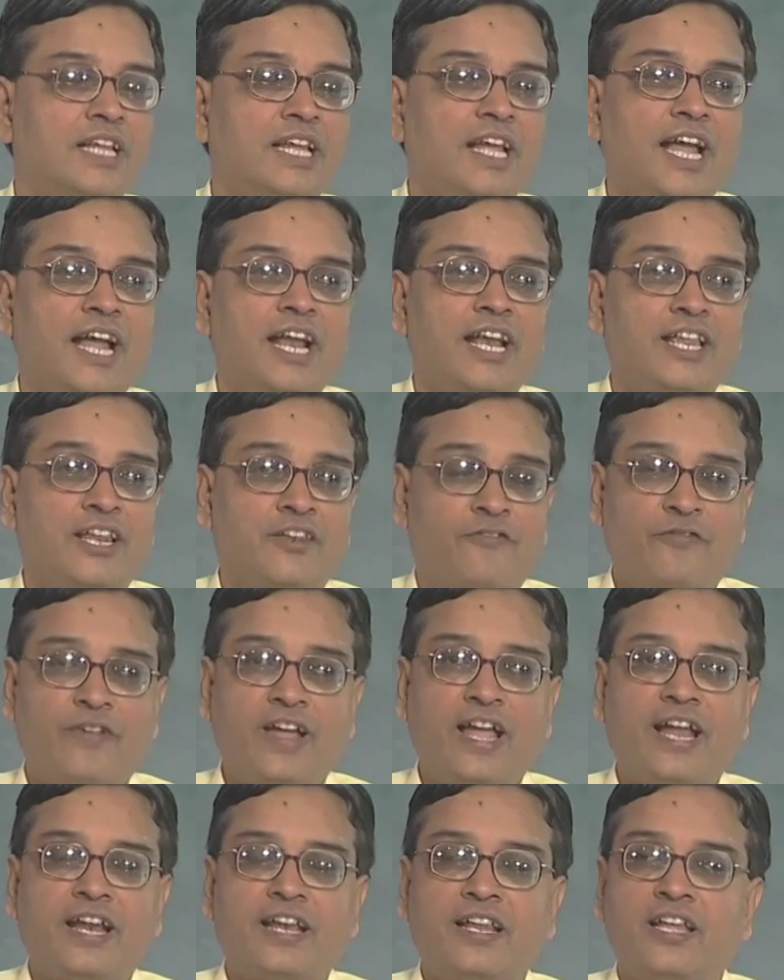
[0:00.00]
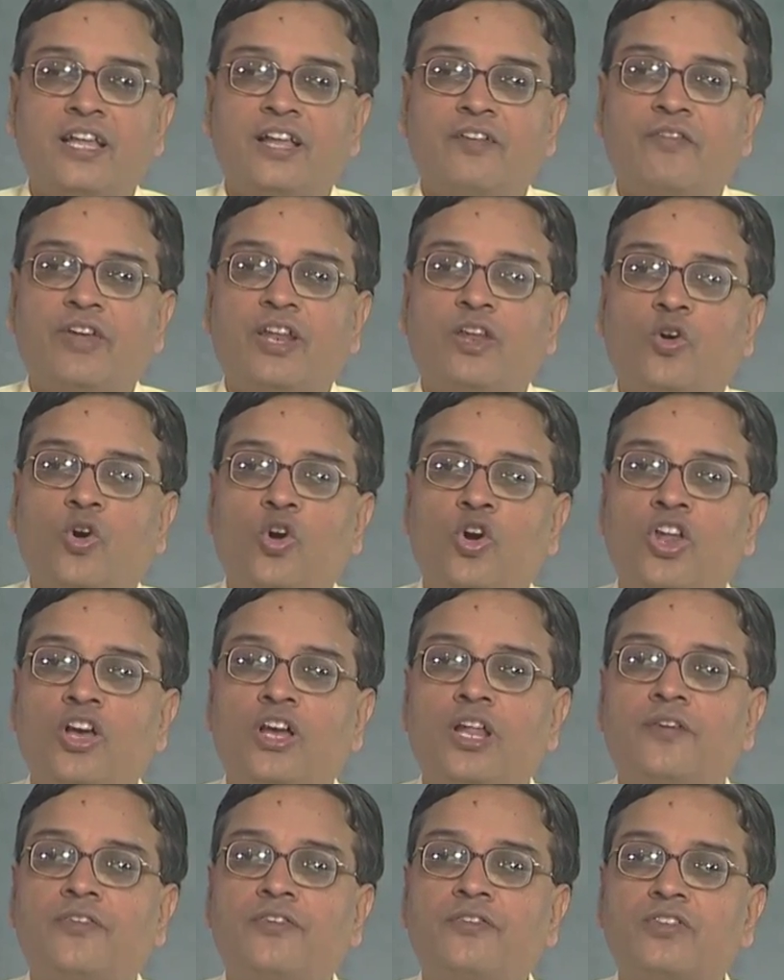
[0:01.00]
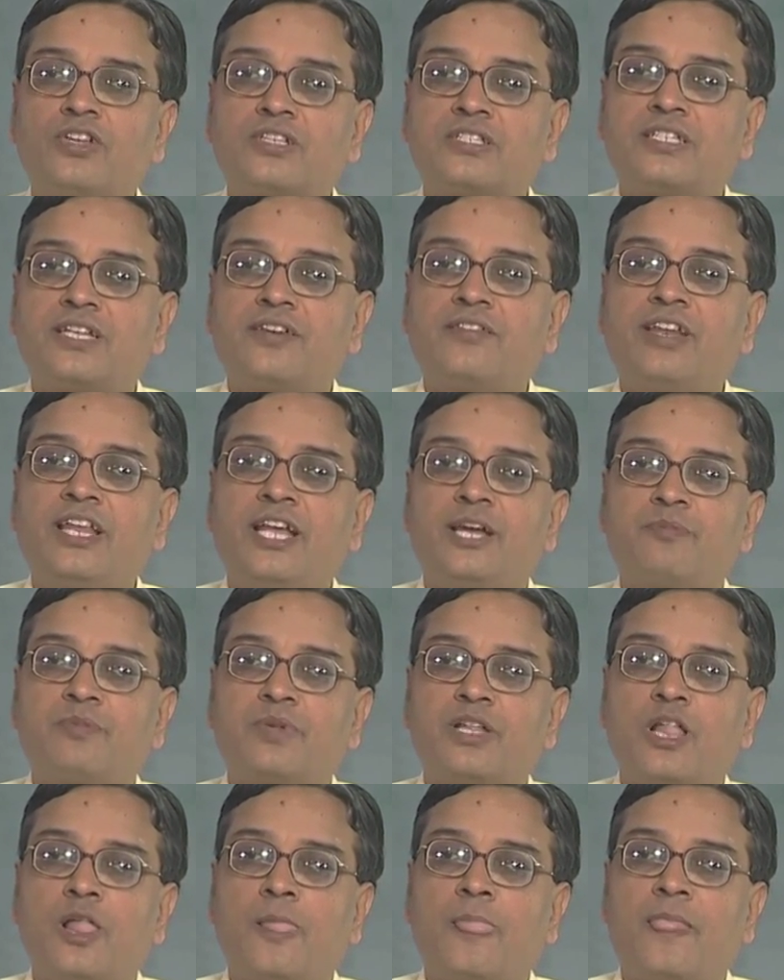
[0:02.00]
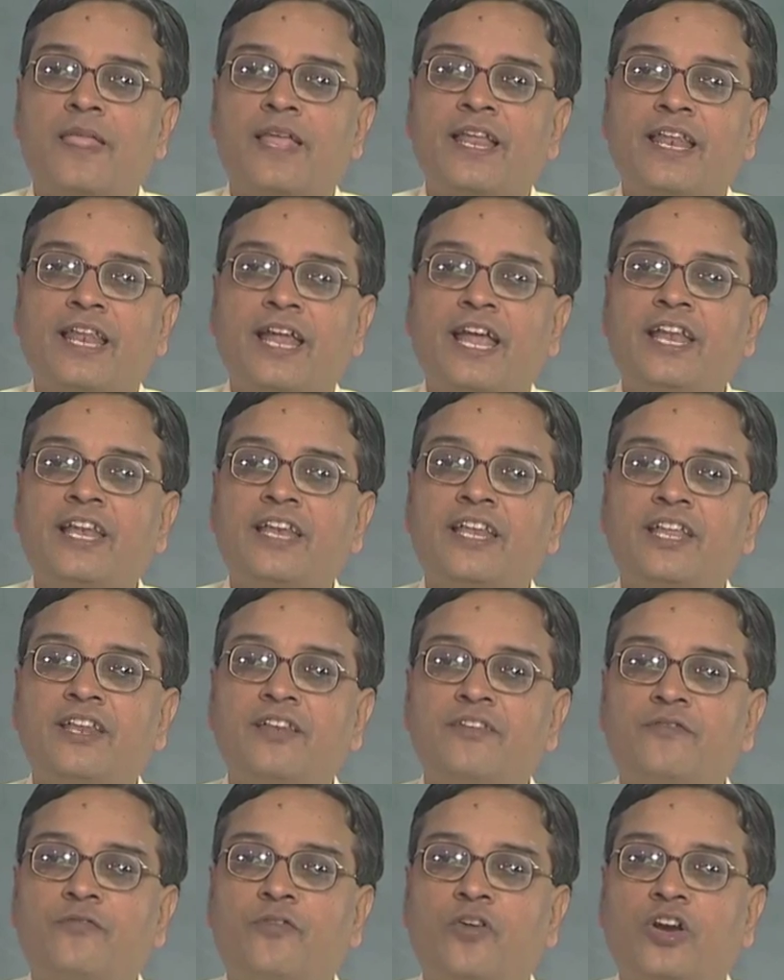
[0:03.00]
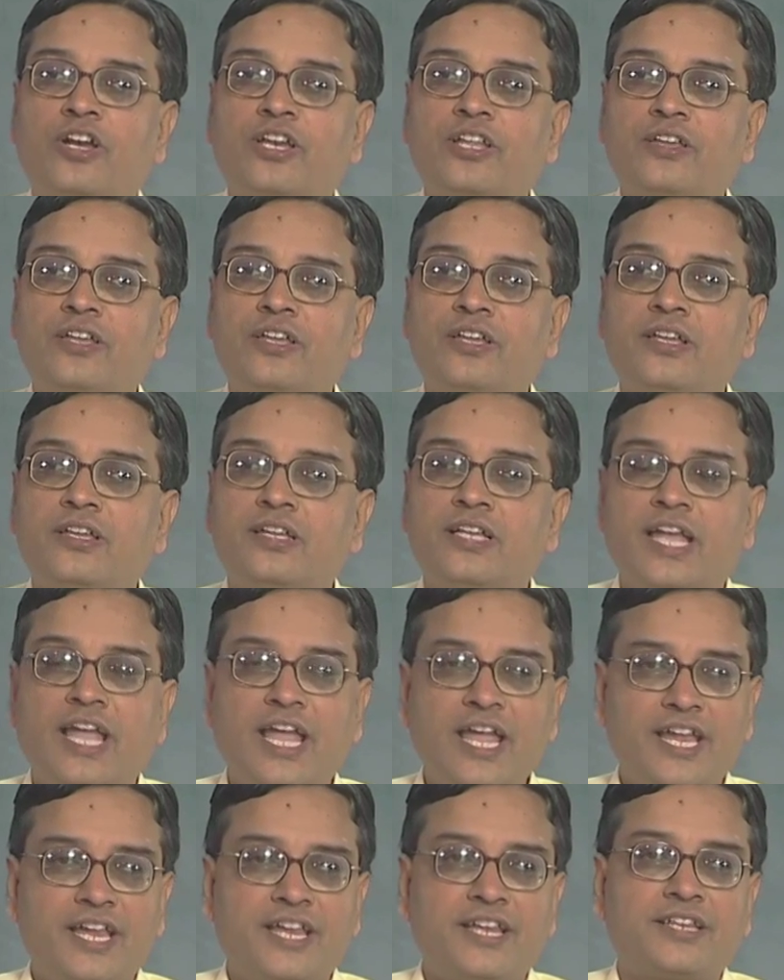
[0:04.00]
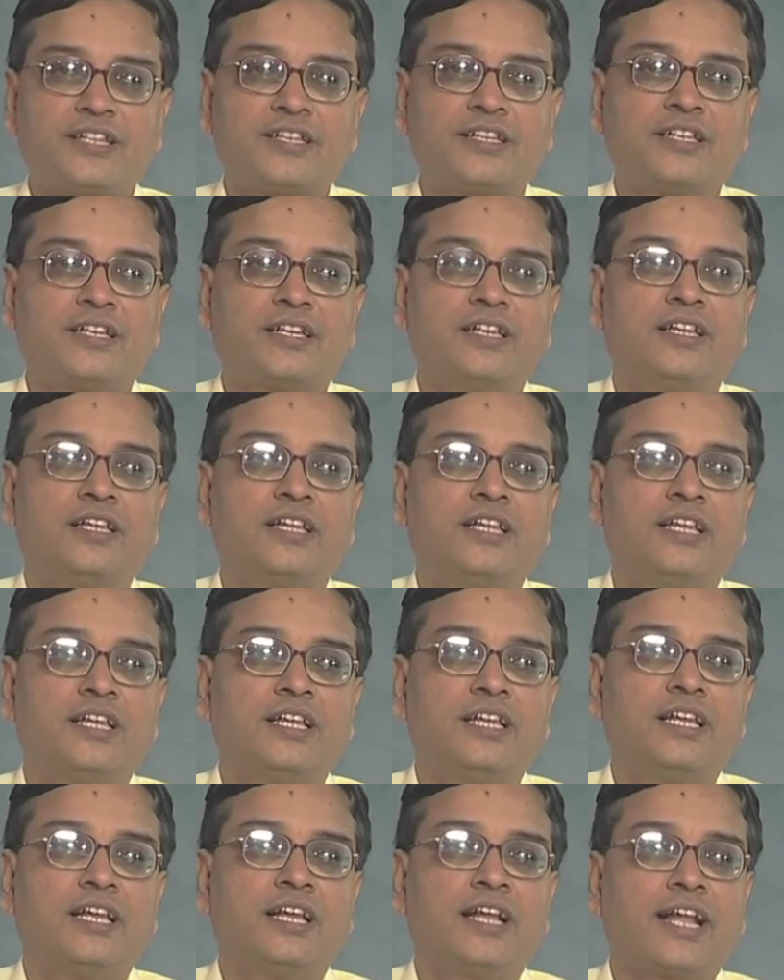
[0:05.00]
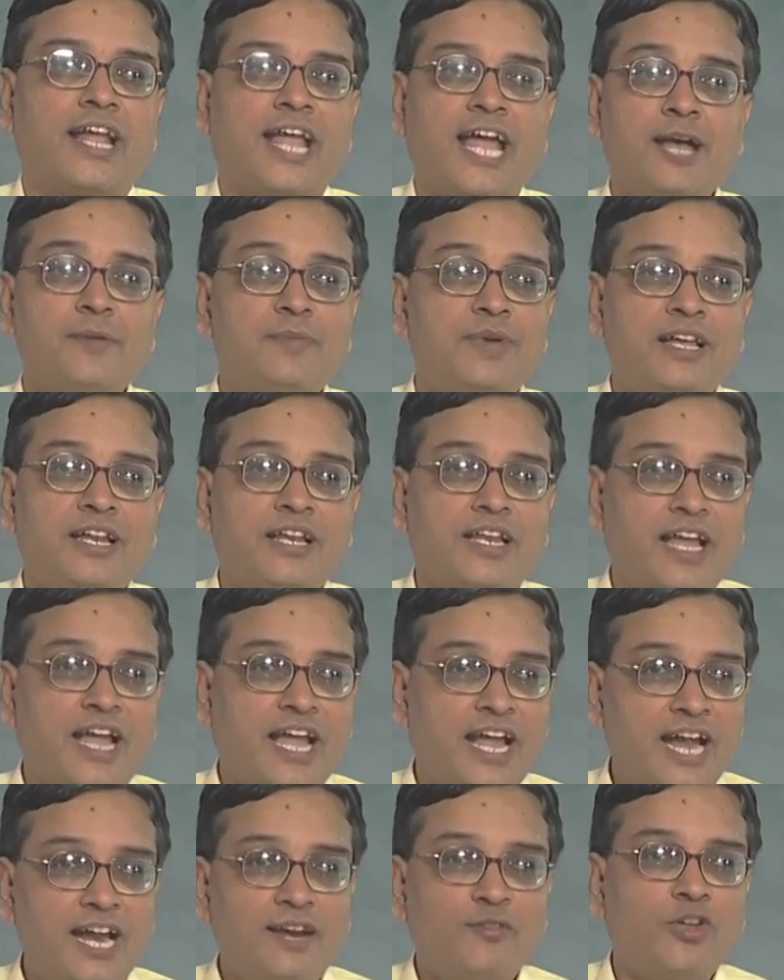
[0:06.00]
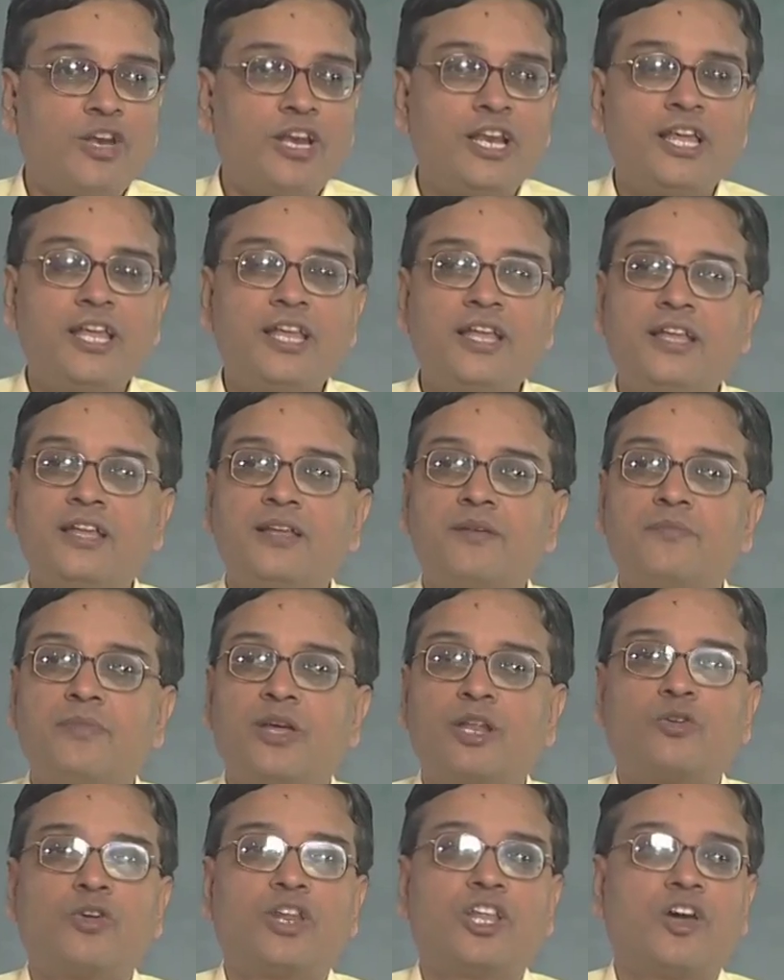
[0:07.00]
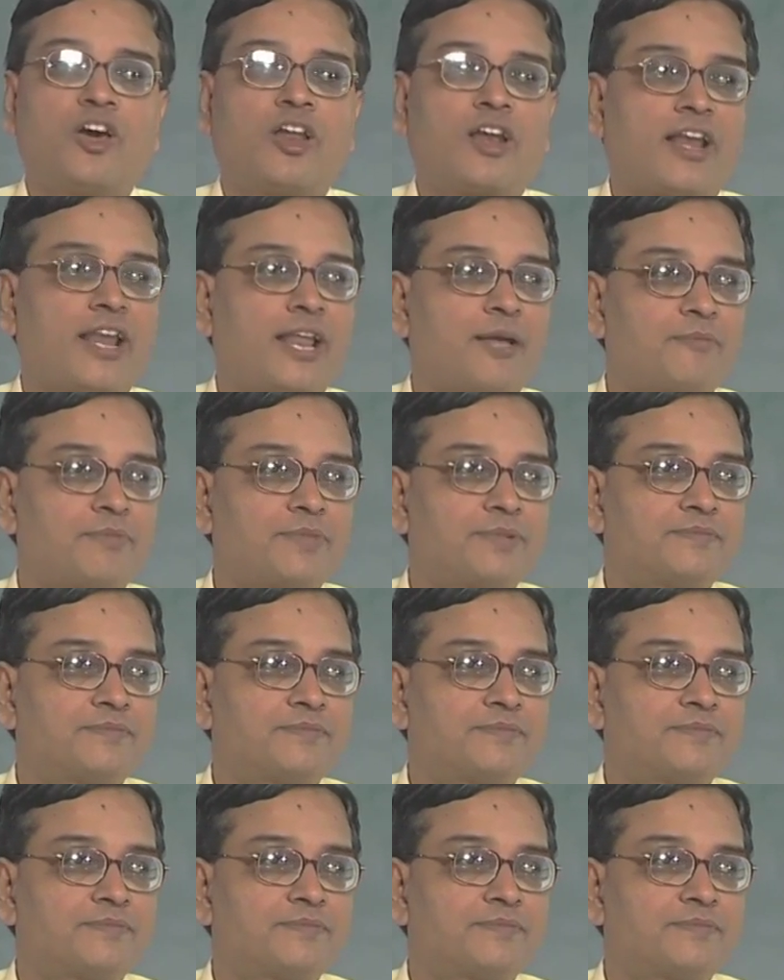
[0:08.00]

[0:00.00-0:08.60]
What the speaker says: And in fact, when holography was developed in 1948, Gaber had only mercury arc lamp.